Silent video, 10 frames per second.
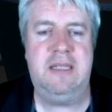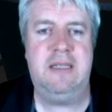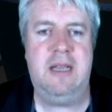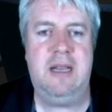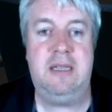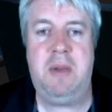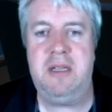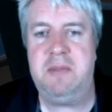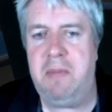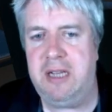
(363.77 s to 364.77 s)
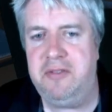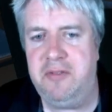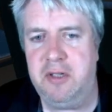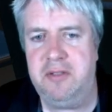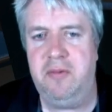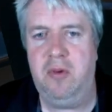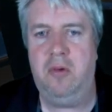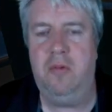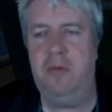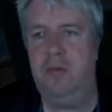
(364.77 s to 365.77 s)
let's play this match first of
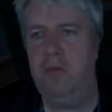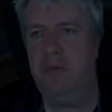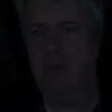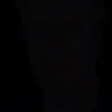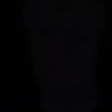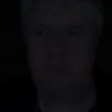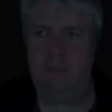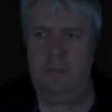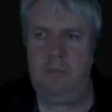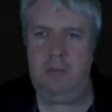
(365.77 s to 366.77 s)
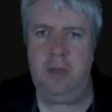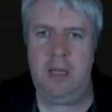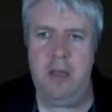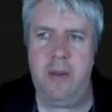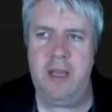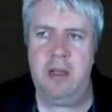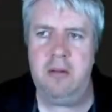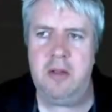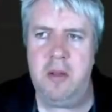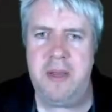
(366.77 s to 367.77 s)
all. Here we
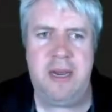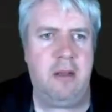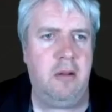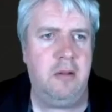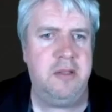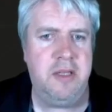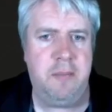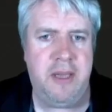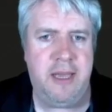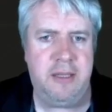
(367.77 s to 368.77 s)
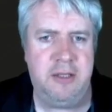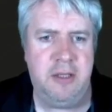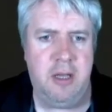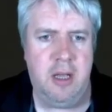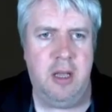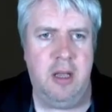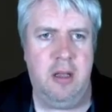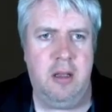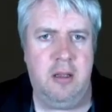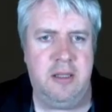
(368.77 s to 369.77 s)
go, coming out onto the pitch.
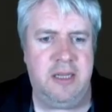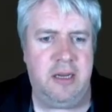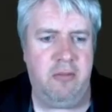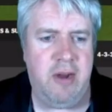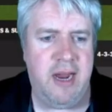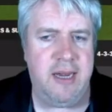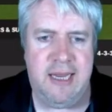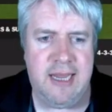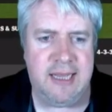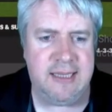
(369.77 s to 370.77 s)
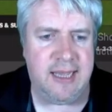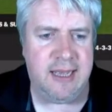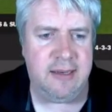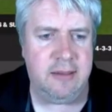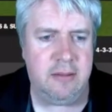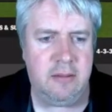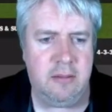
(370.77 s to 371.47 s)
Is it going to rain yet again?